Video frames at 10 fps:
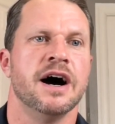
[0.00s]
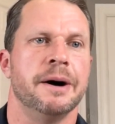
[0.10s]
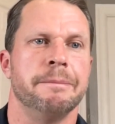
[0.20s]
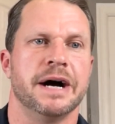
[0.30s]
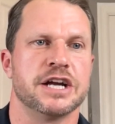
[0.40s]

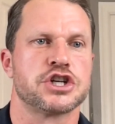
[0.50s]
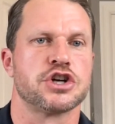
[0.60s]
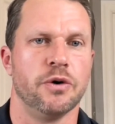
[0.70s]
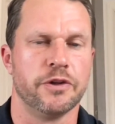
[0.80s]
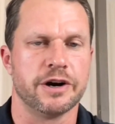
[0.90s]
My
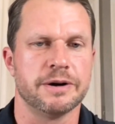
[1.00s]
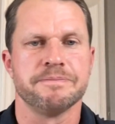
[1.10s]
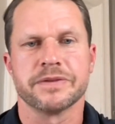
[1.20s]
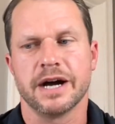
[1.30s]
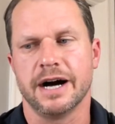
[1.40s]
shoulder
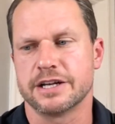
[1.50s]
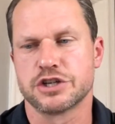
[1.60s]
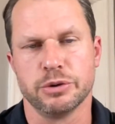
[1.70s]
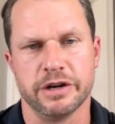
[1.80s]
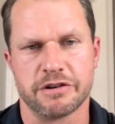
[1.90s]

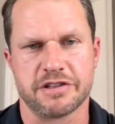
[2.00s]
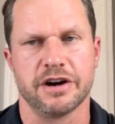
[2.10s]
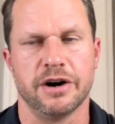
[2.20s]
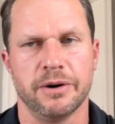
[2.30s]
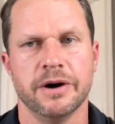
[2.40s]
2 years
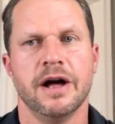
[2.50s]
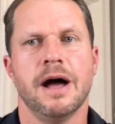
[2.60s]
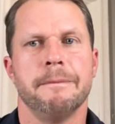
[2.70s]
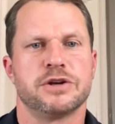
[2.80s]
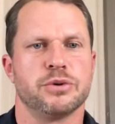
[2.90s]
ago,
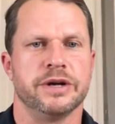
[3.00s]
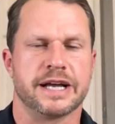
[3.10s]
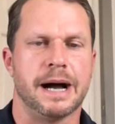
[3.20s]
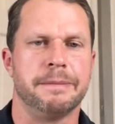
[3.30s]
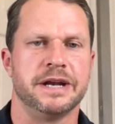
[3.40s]
between a
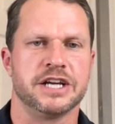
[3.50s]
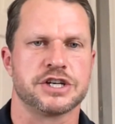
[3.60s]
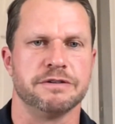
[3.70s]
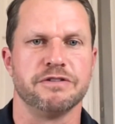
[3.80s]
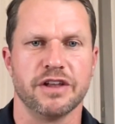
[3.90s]

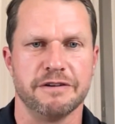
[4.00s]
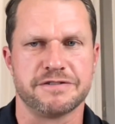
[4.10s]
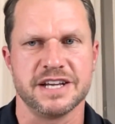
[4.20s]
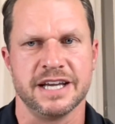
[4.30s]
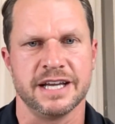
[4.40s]
combination of
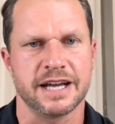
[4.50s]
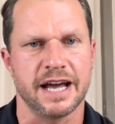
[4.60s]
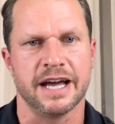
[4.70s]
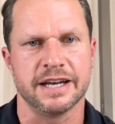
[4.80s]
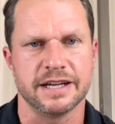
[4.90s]
lifting
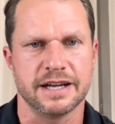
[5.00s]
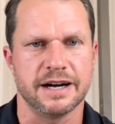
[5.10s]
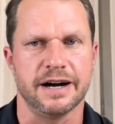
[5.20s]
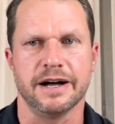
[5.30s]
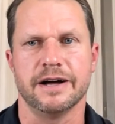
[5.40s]
and
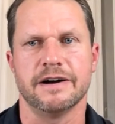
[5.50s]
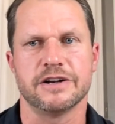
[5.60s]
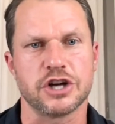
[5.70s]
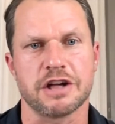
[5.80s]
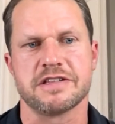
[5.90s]

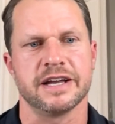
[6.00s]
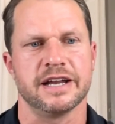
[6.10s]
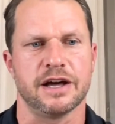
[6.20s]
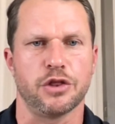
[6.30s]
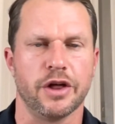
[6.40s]
adjusting
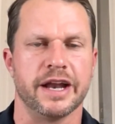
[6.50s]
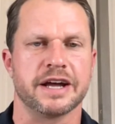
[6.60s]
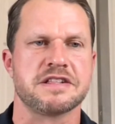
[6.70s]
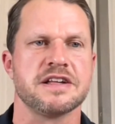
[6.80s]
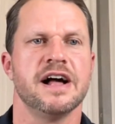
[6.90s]
in
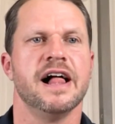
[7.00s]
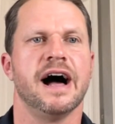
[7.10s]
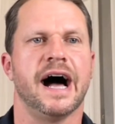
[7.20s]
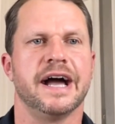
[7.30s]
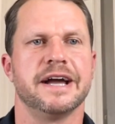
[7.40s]
athletics,
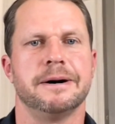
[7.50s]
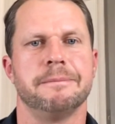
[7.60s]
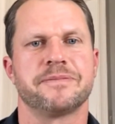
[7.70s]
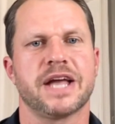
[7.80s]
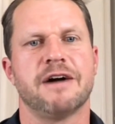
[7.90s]

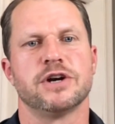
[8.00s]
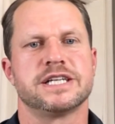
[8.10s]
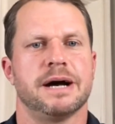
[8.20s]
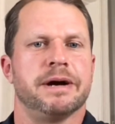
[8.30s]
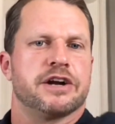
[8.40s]
every
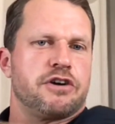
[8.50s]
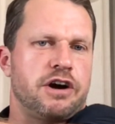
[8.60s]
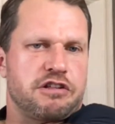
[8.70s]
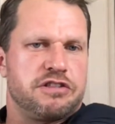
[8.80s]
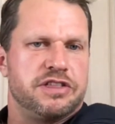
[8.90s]
time I
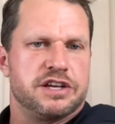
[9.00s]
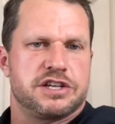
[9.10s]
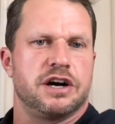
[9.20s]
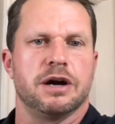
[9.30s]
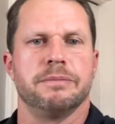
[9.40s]
crossed this
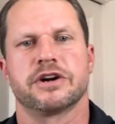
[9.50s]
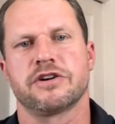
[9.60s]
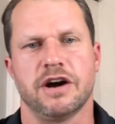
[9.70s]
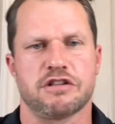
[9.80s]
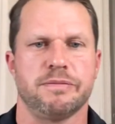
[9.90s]
arm
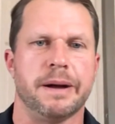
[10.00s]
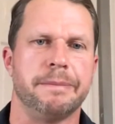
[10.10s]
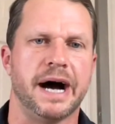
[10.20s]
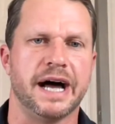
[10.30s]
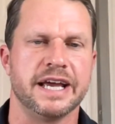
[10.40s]
across my
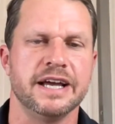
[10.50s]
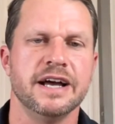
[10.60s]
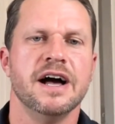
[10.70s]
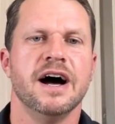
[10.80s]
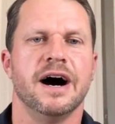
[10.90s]
body,
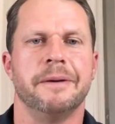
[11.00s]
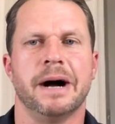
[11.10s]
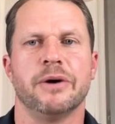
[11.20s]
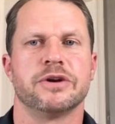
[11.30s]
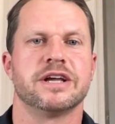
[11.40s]

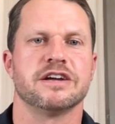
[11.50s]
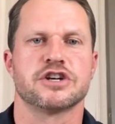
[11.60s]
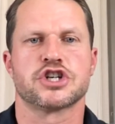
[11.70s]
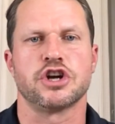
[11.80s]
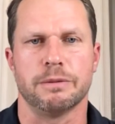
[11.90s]
I would get a
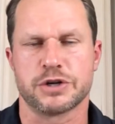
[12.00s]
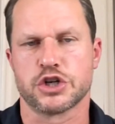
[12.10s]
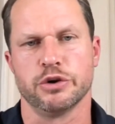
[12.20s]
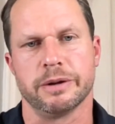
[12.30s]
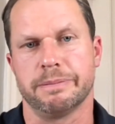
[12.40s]
sharp
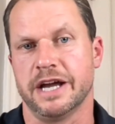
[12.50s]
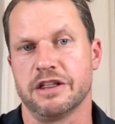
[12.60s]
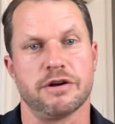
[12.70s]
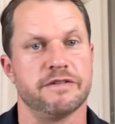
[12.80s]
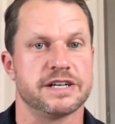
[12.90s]
shooting pain.
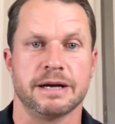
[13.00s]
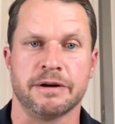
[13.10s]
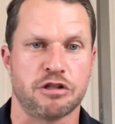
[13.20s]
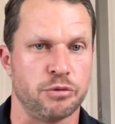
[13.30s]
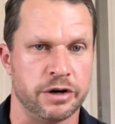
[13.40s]
So every time
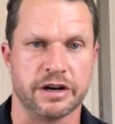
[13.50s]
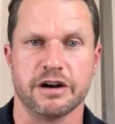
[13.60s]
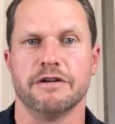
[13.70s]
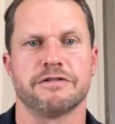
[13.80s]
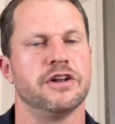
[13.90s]
I swung a
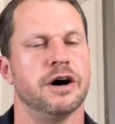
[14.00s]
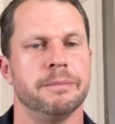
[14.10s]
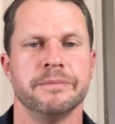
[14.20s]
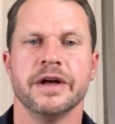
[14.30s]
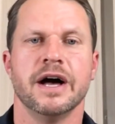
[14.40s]
golf club,